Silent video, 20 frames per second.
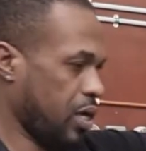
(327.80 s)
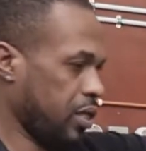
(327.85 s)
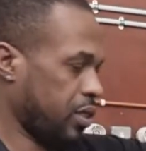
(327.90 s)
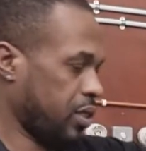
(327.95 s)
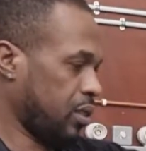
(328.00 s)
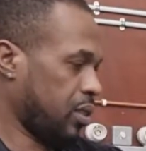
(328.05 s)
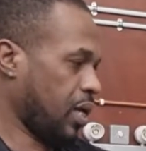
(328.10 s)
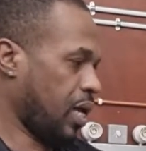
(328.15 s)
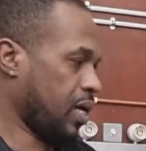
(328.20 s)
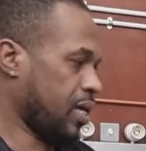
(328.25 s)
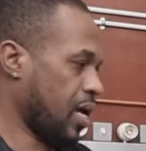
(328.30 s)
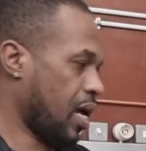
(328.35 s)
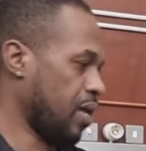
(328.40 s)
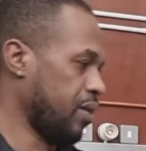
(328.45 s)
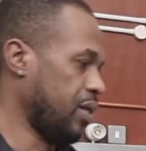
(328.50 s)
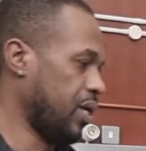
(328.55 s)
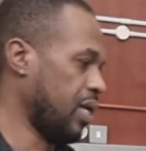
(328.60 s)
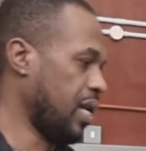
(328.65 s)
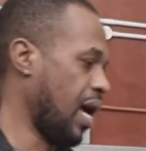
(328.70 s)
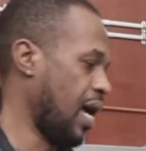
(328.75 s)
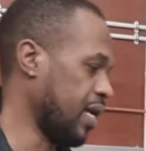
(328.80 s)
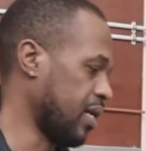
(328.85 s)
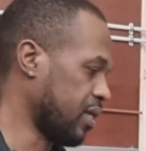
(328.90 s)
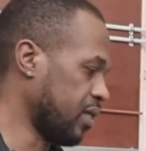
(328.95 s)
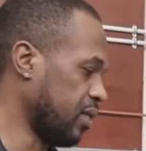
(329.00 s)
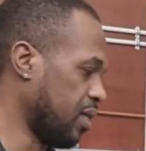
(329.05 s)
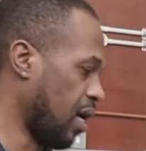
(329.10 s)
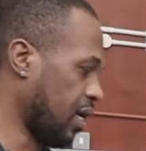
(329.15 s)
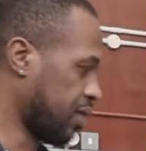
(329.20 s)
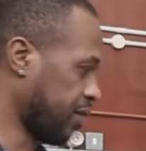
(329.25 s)
Okay, so take out the line
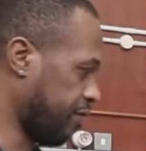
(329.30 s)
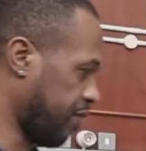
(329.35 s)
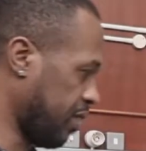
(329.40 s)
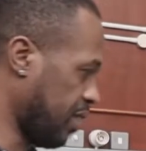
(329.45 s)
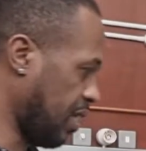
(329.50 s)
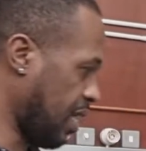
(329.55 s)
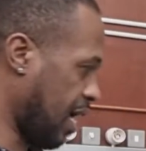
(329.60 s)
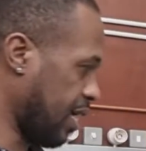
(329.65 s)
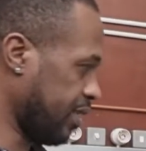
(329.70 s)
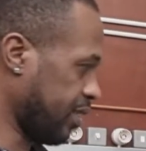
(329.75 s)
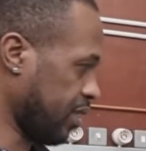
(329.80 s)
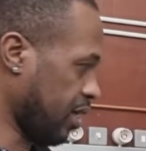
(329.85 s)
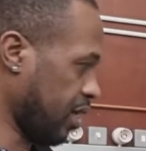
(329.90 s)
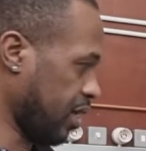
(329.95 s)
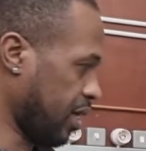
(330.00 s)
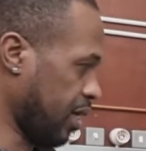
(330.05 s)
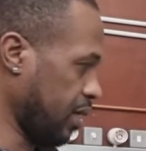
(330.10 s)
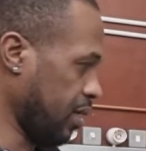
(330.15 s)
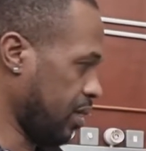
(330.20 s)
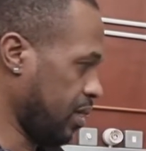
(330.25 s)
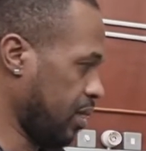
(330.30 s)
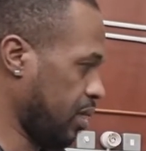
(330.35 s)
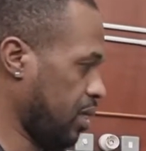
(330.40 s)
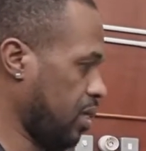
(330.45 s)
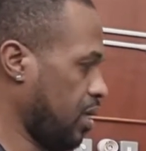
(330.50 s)
conductor for the lighting circuit.